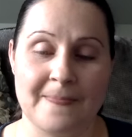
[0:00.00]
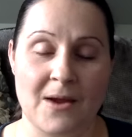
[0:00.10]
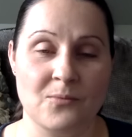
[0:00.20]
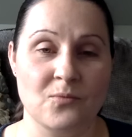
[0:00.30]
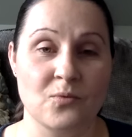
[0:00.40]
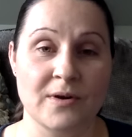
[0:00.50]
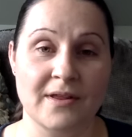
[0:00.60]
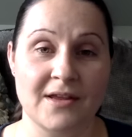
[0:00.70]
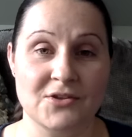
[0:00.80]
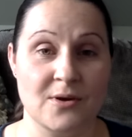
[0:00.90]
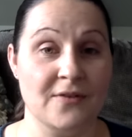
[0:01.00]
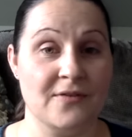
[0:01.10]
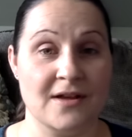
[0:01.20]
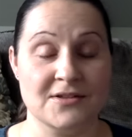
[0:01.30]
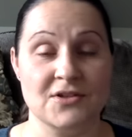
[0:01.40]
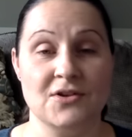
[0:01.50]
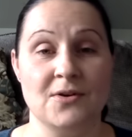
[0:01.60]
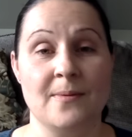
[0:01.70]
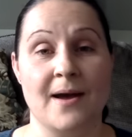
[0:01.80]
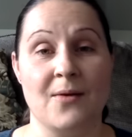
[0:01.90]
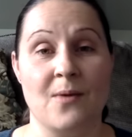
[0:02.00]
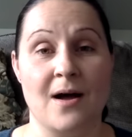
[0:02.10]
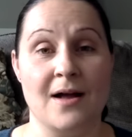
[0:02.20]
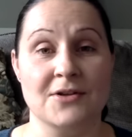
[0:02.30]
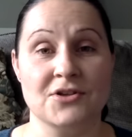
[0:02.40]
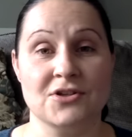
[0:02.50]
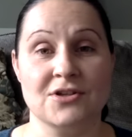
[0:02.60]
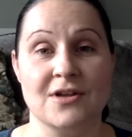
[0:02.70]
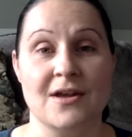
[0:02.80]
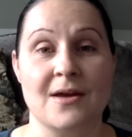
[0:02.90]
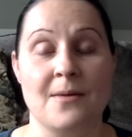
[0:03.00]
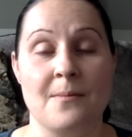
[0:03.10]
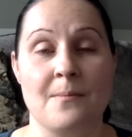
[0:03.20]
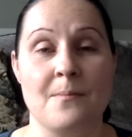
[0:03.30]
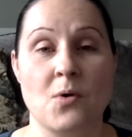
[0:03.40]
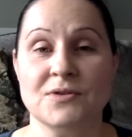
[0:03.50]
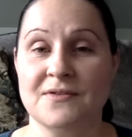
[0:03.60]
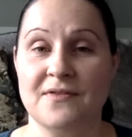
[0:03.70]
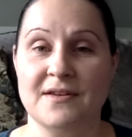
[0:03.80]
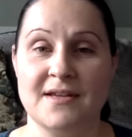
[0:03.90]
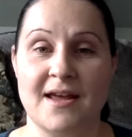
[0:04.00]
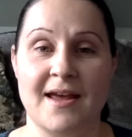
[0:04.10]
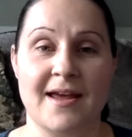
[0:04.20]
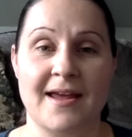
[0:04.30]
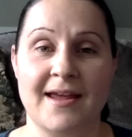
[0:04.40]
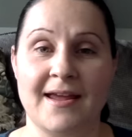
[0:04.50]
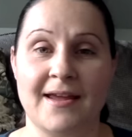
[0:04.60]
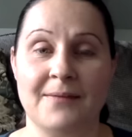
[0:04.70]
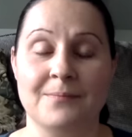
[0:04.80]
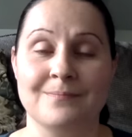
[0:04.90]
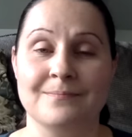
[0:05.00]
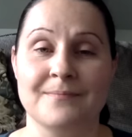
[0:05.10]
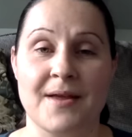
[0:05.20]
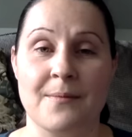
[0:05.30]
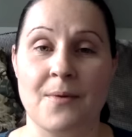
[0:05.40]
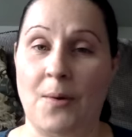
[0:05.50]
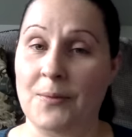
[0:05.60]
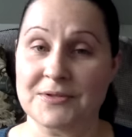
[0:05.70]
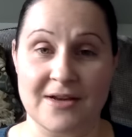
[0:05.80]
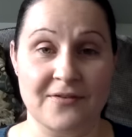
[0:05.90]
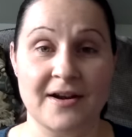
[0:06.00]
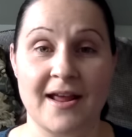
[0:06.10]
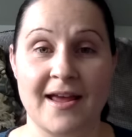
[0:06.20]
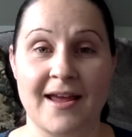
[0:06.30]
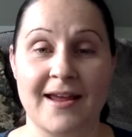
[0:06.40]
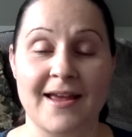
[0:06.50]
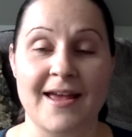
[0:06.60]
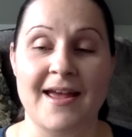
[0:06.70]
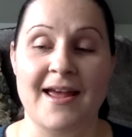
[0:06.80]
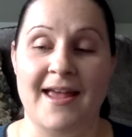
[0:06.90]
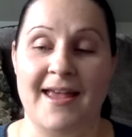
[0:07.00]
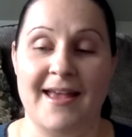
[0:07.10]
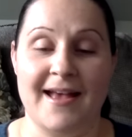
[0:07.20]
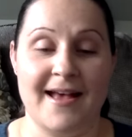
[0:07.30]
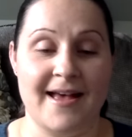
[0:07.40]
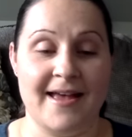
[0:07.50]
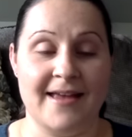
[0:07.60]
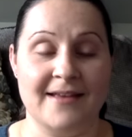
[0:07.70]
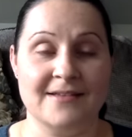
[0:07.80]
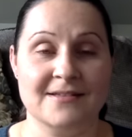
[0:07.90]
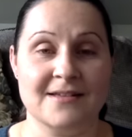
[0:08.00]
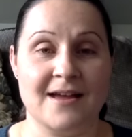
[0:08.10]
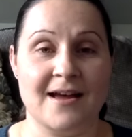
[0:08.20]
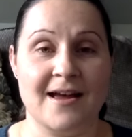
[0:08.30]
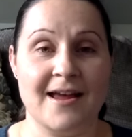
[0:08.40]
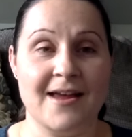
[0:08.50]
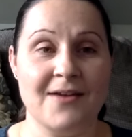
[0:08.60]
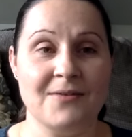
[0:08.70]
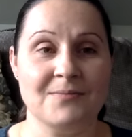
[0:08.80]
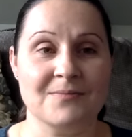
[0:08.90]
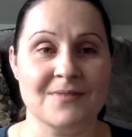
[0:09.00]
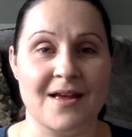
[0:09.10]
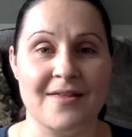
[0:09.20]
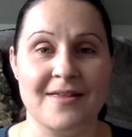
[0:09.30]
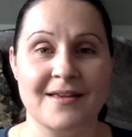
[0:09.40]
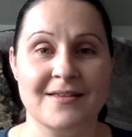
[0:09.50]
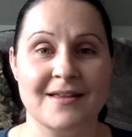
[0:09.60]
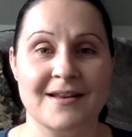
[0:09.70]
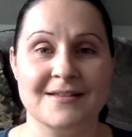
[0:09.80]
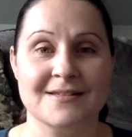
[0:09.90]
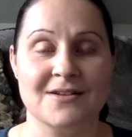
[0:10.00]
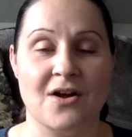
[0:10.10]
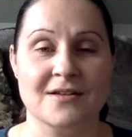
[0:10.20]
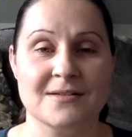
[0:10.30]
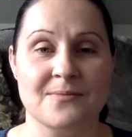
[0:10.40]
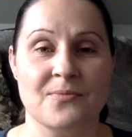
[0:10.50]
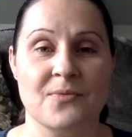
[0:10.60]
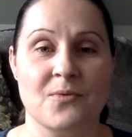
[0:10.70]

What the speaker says: I'm really enjoying FlossTube. I watch most of the day, almost every day, and I think that it's an awesome